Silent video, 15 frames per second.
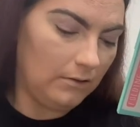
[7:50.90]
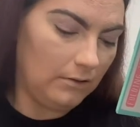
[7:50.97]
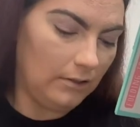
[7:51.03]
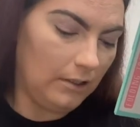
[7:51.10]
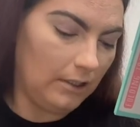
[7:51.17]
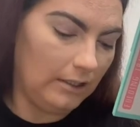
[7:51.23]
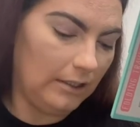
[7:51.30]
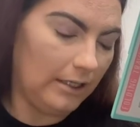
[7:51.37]

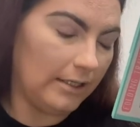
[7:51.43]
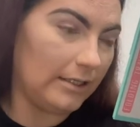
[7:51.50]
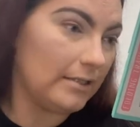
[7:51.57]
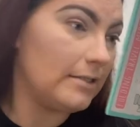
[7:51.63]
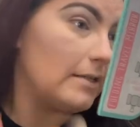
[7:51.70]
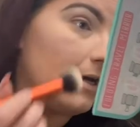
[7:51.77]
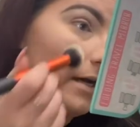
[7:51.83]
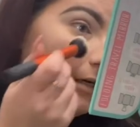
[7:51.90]
And like I
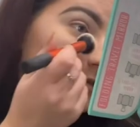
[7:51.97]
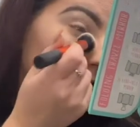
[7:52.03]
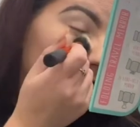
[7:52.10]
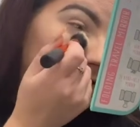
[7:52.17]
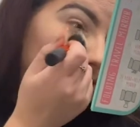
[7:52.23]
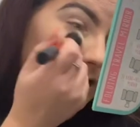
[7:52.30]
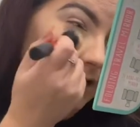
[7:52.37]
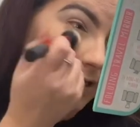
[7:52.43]
say, I just
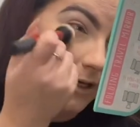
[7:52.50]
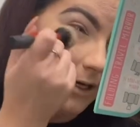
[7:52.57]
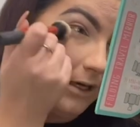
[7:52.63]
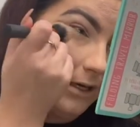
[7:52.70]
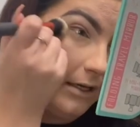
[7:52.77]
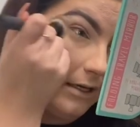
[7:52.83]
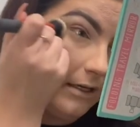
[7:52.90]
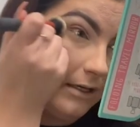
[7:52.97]
like it
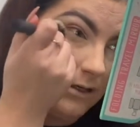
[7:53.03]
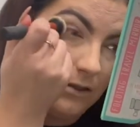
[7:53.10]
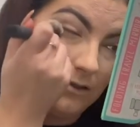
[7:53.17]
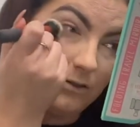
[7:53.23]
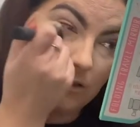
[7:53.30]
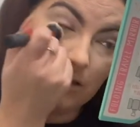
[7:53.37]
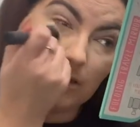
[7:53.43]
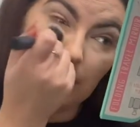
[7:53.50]

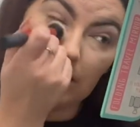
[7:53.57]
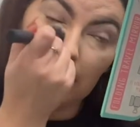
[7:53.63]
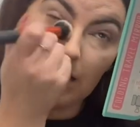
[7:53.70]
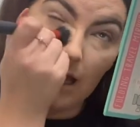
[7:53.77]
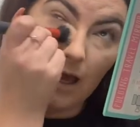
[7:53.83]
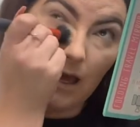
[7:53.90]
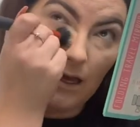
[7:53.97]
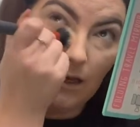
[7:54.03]
just to
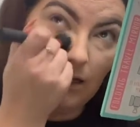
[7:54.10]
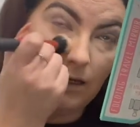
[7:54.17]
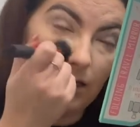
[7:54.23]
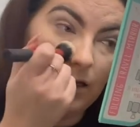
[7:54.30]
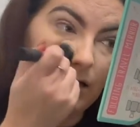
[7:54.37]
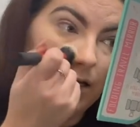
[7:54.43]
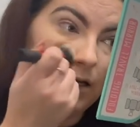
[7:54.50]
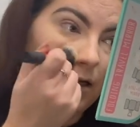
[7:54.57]
set
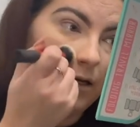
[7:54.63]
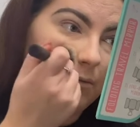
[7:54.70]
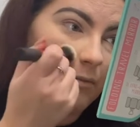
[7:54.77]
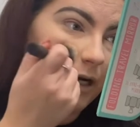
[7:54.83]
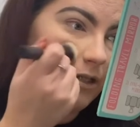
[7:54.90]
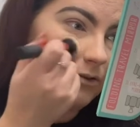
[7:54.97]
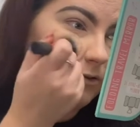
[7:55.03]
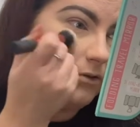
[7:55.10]
my
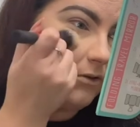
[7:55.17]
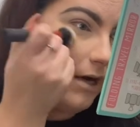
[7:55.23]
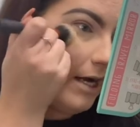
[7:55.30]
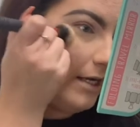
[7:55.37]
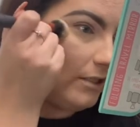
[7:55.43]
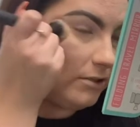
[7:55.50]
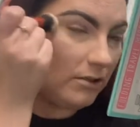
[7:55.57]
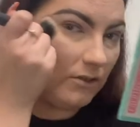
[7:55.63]
under eye.
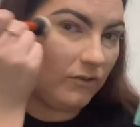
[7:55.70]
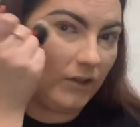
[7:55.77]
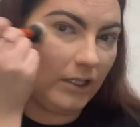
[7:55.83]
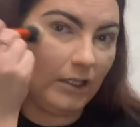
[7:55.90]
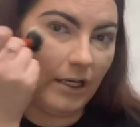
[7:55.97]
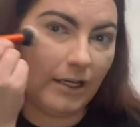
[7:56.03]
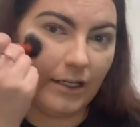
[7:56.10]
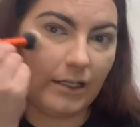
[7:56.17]
I just feel
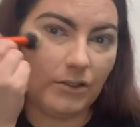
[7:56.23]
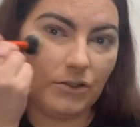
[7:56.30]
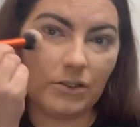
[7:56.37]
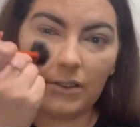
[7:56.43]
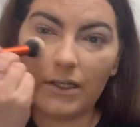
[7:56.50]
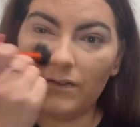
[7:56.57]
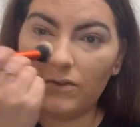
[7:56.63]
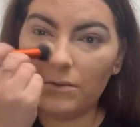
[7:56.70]
like it just
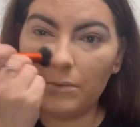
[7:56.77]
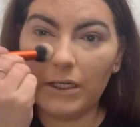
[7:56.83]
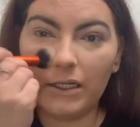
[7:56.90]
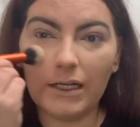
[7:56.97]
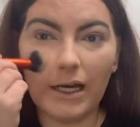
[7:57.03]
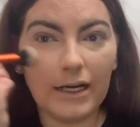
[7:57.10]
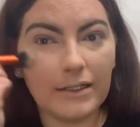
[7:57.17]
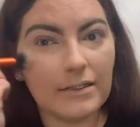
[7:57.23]
gives me a
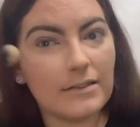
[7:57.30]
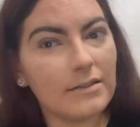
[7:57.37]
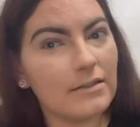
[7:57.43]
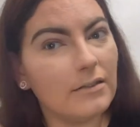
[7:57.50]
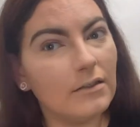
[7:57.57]
nice,